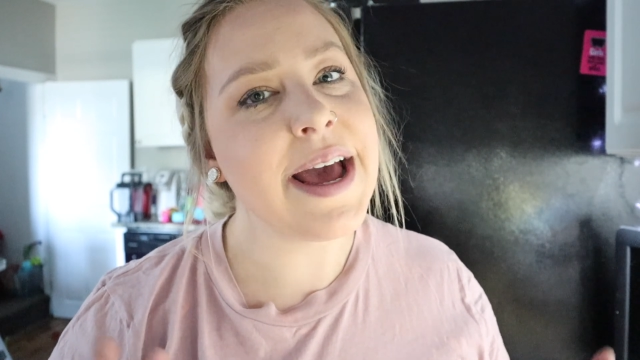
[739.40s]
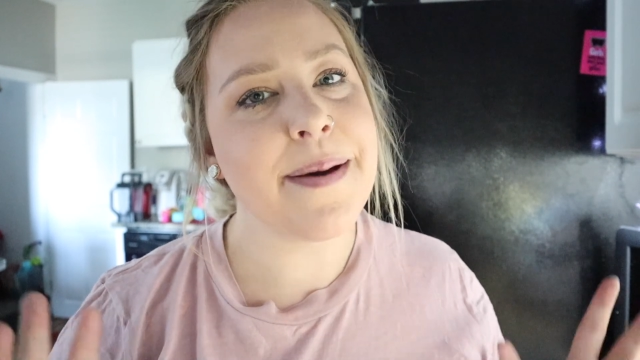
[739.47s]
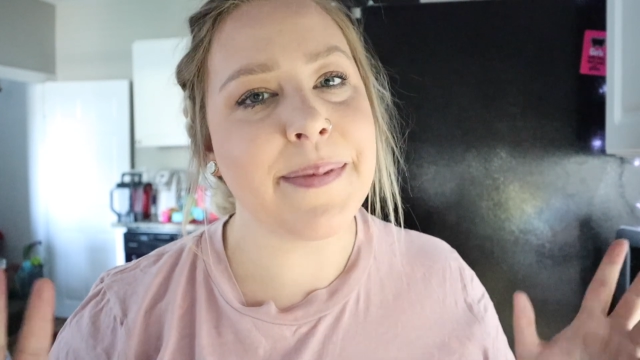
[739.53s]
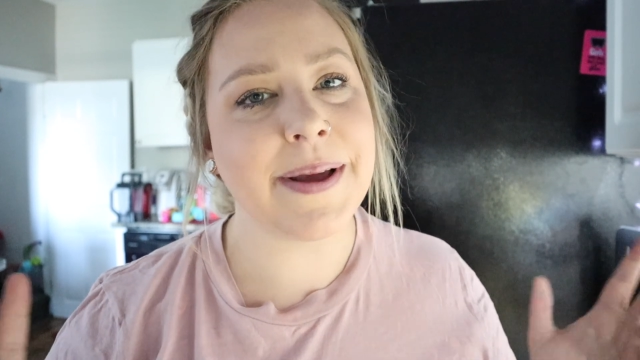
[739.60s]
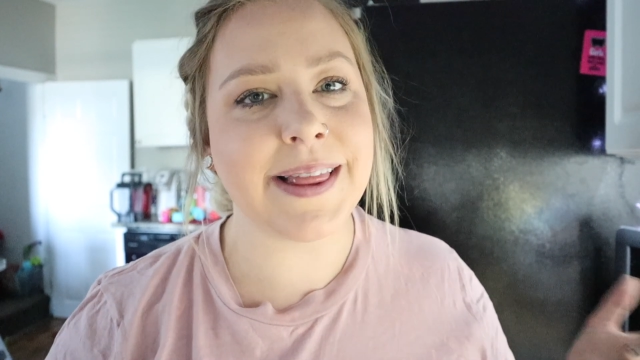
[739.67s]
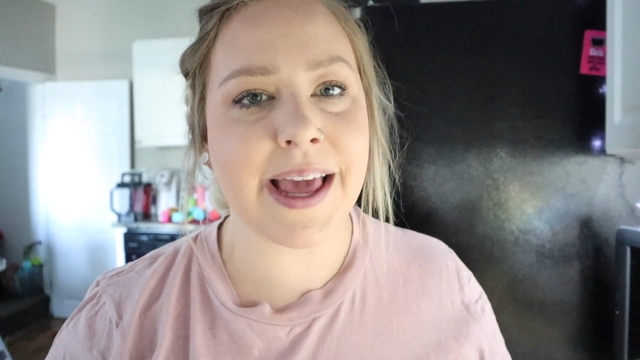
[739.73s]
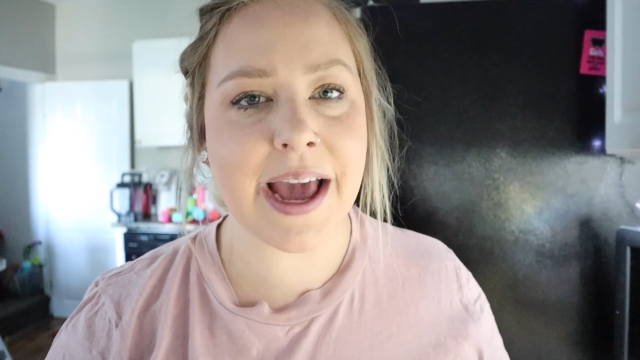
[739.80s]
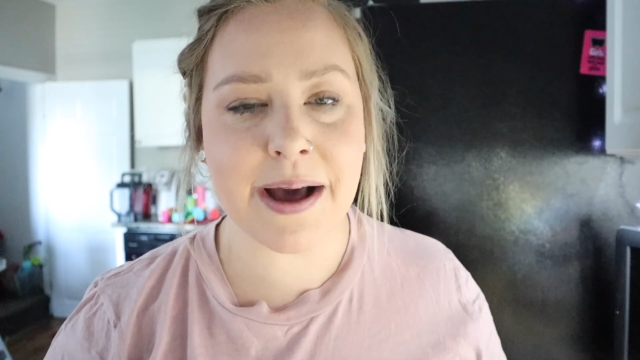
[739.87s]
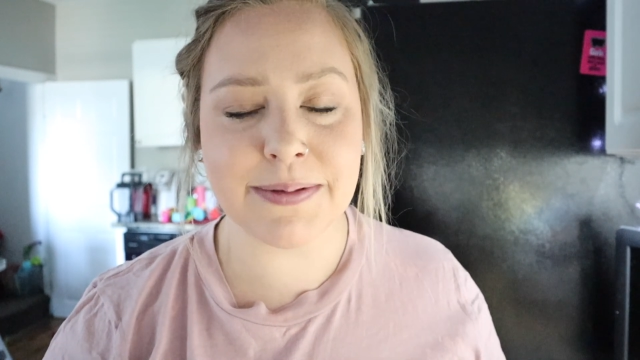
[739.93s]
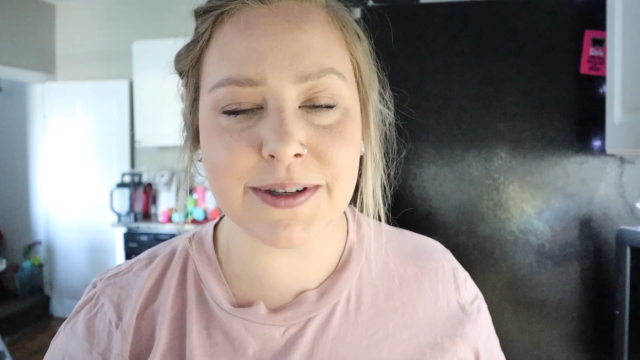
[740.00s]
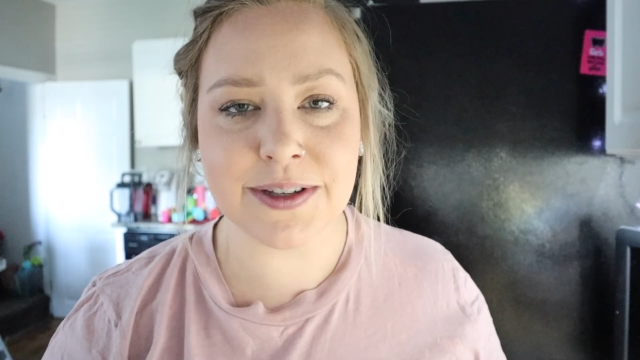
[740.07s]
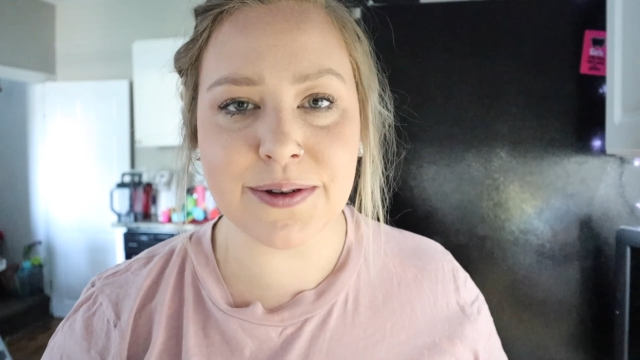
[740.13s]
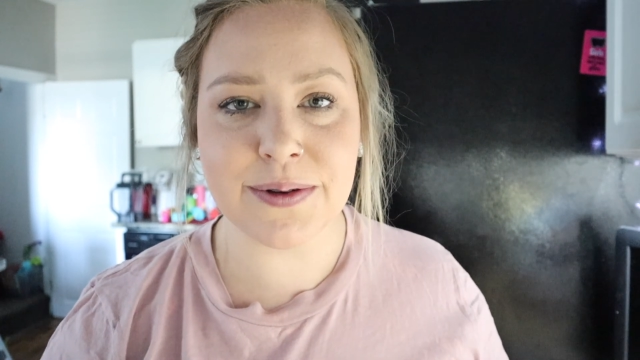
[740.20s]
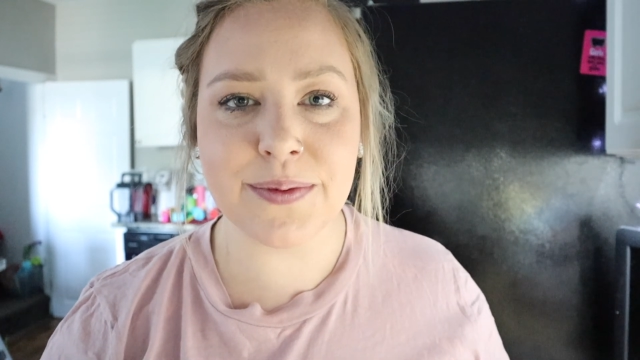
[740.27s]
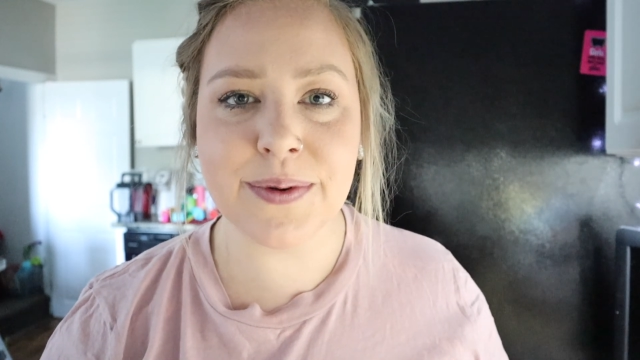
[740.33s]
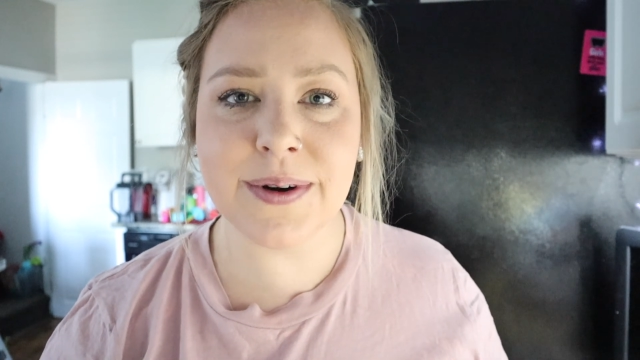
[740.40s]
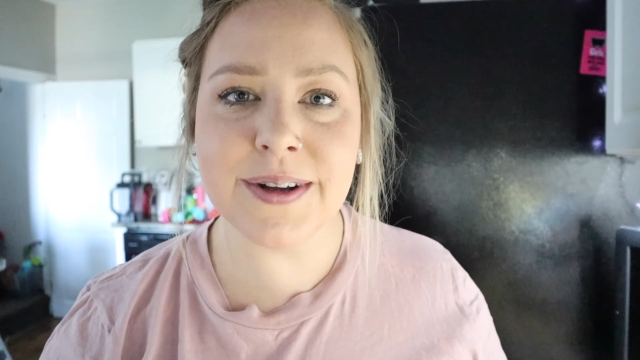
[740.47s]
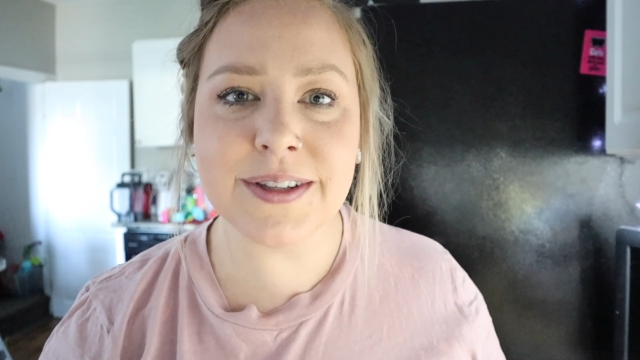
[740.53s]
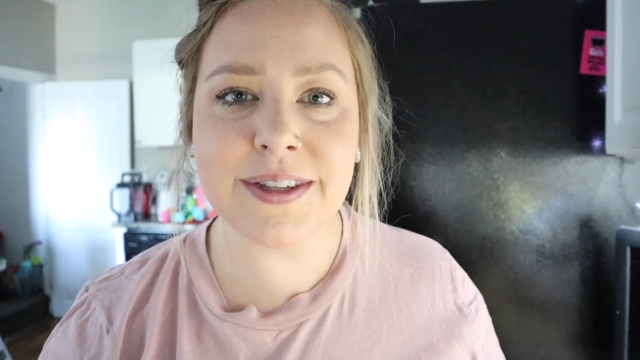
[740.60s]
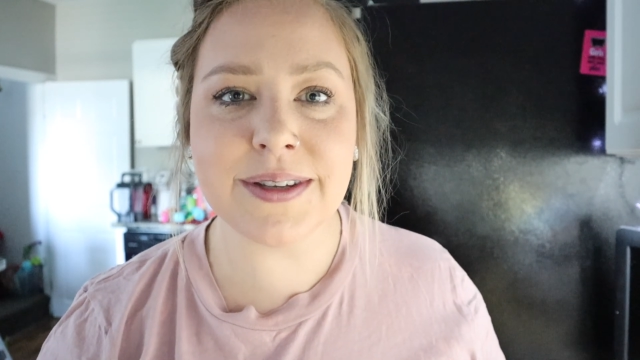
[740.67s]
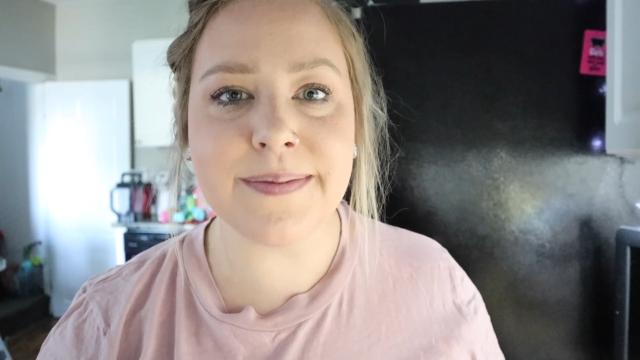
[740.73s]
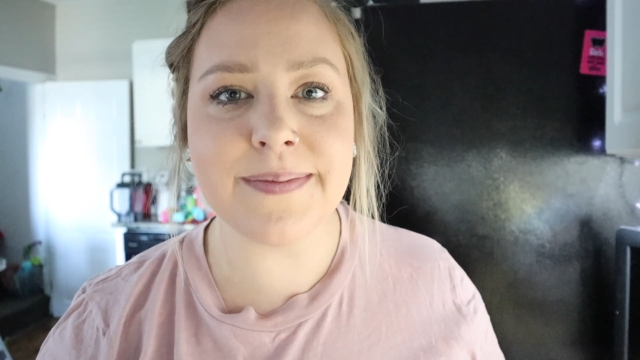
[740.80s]
mean the absolute
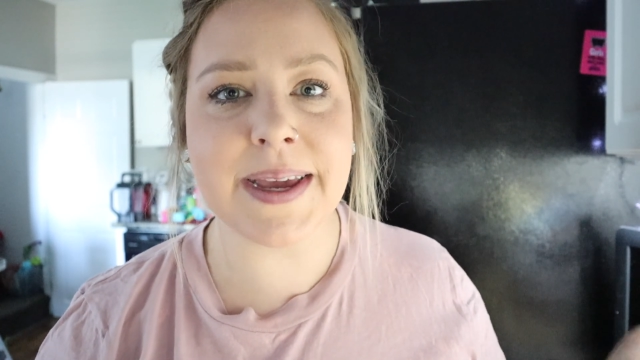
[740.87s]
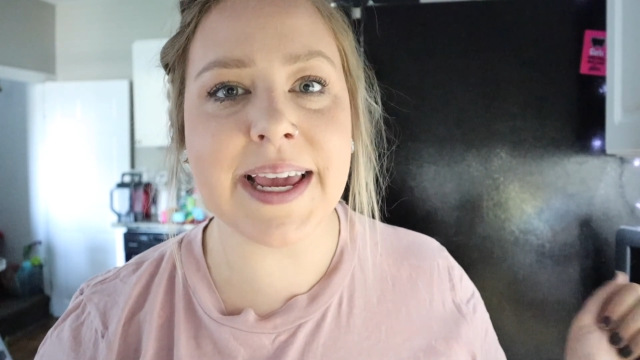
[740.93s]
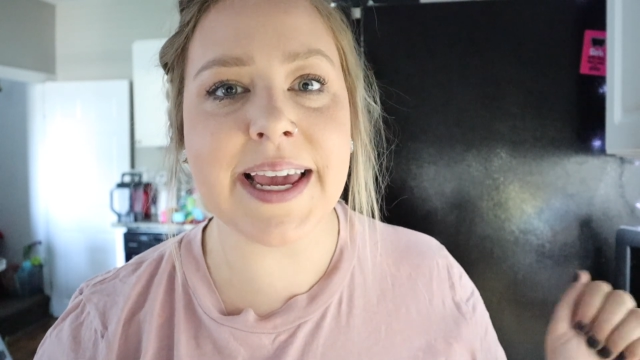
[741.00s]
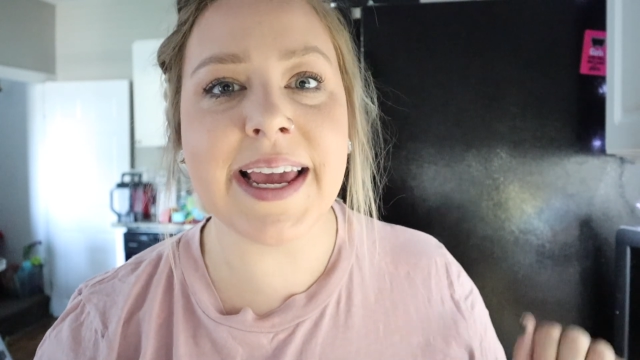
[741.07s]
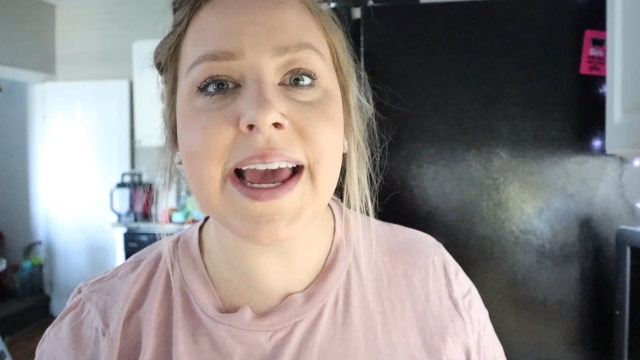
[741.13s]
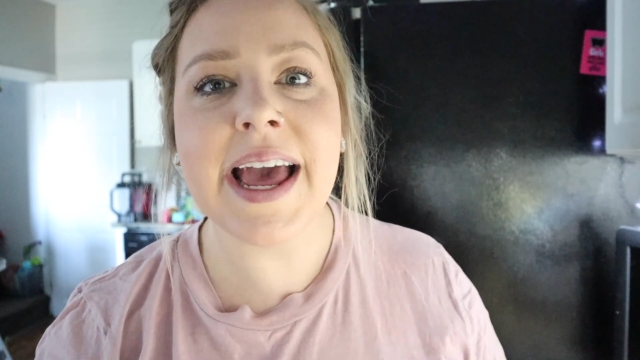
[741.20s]
world to me.